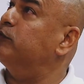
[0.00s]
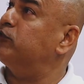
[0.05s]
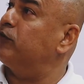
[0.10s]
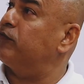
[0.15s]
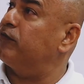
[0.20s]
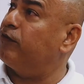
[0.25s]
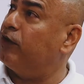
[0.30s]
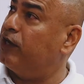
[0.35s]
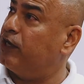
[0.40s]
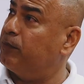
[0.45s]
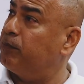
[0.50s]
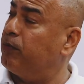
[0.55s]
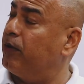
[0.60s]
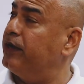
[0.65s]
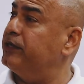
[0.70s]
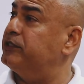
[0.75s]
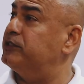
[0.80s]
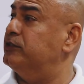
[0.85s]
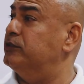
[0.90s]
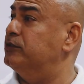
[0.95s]
of the following
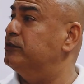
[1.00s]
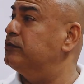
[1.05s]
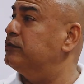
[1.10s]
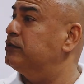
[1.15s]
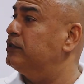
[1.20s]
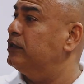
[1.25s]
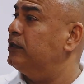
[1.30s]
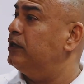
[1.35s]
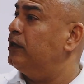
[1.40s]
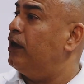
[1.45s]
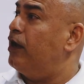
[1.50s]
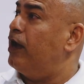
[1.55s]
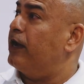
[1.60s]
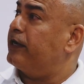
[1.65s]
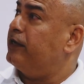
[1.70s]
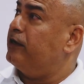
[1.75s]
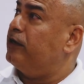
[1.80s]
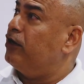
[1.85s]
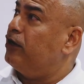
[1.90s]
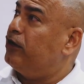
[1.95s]
apply to you? I
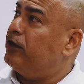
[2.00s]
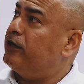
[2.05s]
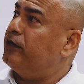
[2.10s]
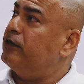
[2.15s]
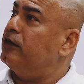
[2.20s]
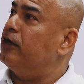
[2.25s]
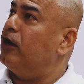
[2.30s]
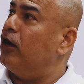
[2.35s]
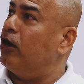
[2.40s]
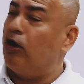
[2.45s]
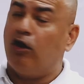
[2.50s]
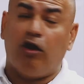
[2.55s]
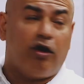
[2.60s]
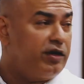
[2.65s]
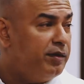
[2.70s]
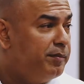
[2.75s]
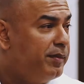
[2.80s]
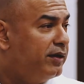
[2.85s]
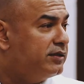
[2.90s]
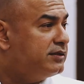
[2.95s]
can learn a lot
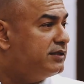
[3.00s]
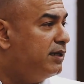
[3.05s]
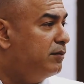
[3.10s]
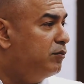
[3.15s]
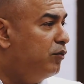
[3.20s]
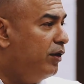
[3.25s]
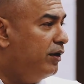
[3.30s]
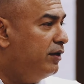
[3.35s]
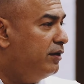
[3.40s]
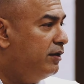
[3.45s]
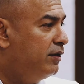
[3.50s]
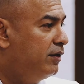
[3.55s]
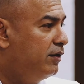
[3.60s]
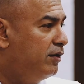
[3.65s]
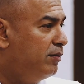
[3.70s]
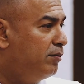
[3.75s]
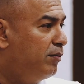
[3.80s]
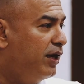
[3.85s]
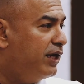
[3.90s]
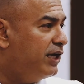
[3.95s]
about someone
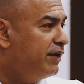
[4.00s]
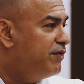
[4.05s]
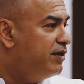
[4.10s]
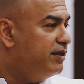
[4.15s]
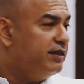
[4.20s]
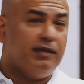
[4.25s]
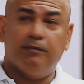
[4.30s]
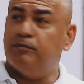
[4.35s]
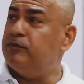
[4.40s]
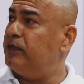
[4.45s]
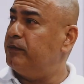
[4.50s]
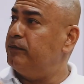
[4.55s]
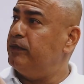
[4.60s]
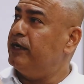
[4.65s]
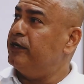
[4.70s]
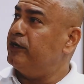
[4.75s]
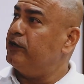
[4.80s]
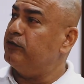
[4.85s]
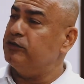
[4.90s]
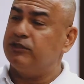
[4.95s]
by giving them the
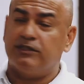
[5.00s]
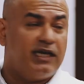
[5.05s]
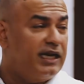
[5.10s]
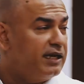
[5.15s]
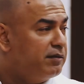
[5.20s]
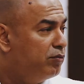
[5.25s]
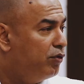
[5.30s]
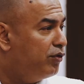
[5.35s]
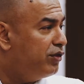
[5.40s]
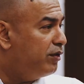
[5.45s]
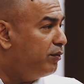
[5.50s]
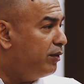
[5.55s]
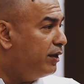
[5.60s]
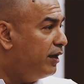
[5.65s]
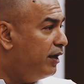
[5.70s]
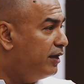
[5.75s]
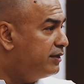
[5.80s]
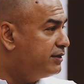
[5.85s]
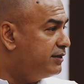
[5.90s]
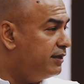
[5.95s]
ability to select more than one
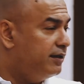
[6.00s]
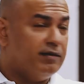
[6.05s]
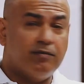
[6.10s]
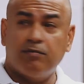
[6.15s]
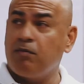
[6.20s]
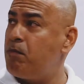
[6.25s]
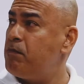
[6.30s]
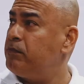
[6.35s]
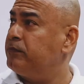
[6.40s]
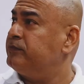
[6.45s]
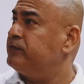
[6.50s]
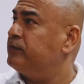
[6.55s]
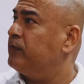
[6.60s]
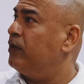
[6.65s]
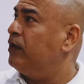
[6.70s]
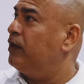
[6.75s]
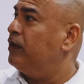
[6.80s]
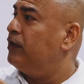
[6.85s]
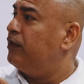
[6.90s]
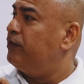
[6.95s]
answer.
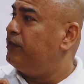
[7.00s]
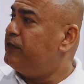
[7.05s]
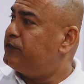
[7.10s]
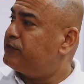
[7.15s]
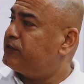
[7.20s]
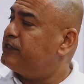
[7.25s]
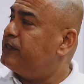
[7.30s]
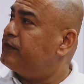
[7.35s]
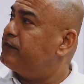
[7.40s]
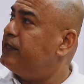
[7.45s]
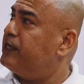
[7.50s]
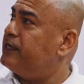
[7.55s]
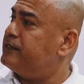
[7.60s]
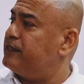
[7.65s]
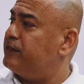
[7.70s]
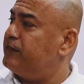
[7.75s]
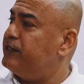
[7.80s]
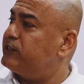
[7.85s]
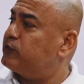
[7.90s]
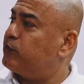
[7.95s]
The interesting thing is
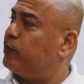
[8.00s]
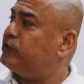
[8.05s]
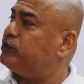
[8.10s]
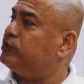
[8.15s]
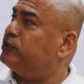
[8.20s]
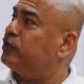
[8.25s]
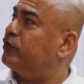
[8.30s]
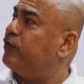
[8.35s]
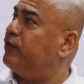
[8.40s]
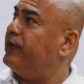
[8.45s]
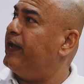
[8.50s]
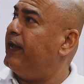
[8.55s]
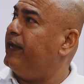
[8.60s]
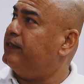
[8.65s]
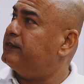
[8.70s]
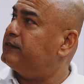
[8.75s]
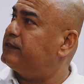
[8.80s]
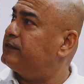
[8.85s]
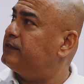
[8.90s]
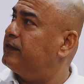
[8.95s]
that this question
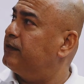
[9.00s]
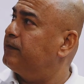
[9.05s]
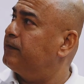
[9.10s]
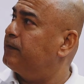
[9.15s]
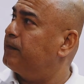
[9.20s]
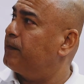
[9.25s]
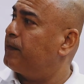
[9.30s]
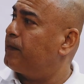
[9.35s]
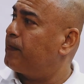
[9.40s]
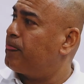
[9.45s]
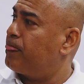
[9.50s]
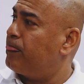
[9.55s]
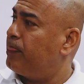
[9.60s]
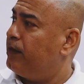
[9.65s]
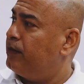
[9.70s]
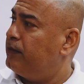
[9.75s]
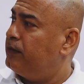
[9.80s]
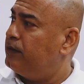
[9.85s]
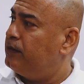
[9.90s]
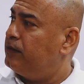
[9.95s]
creates
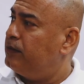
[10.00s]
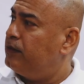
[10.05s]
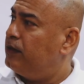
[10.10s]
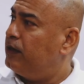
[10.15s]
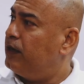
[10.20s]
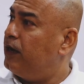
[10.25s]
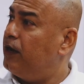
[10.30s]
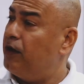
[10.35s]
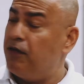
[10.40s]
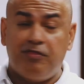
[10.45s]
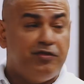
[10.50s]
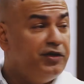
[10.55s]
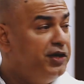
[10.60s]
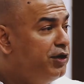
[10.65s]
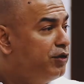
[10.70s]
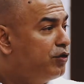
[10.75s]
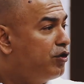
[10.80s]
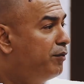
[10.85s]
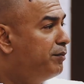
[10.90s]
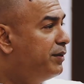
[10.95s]

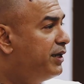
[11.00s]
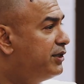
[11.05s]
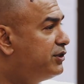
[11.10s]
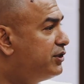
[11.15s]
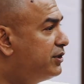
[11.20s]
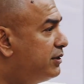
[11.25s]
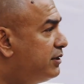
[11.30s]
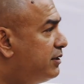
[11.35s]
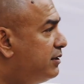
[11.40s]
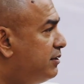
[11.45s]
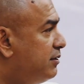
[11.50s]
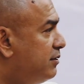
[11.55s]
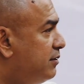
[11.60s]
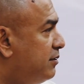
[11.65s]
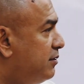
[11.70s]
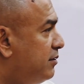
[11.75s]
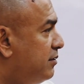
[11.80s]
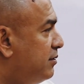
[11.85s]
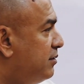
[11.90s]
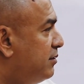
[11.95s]
32 combinations.
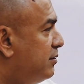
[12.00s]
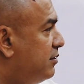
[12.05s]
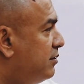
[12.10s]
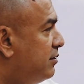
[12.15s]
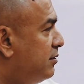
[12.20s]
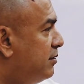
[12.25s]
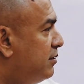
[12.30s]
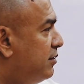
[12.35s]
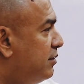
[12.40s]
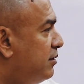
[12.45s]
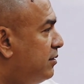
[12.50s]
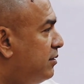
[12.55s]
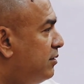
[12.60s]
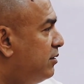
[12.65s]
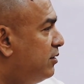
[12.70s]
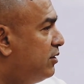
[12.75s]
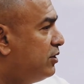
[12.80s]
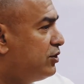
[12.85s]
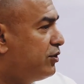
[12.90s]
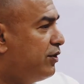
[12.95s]

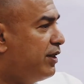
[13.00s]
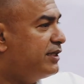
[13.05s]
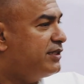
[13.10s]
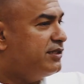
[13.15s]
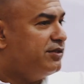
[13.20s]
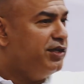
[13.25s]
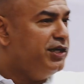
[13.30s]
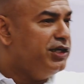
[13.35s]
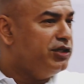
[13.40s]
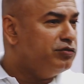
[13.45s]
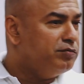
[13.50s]
So there's 32